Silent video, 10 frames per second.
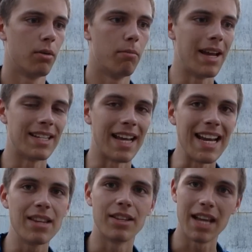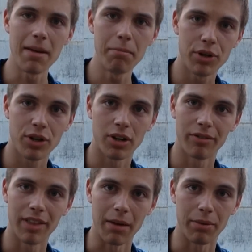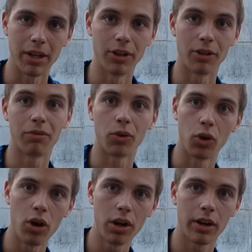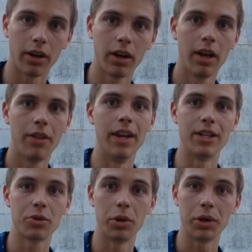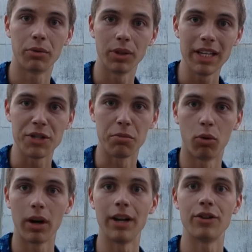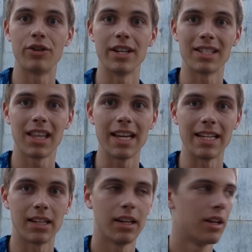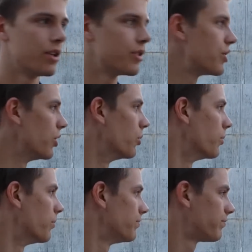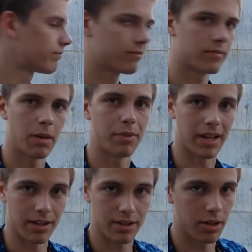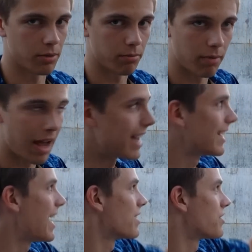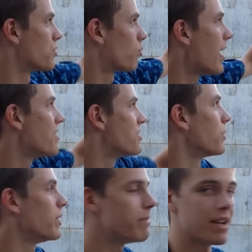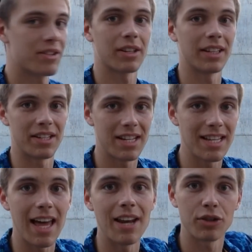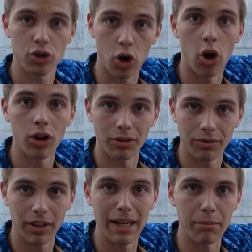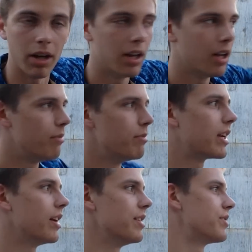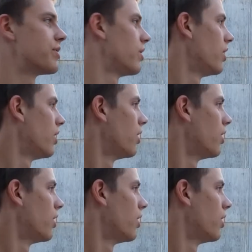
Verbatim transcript: maintain the temperature of that pillar for longer, then it's going to release more energy as light. So because the hot gas is rising, we basically see that as a taller flame because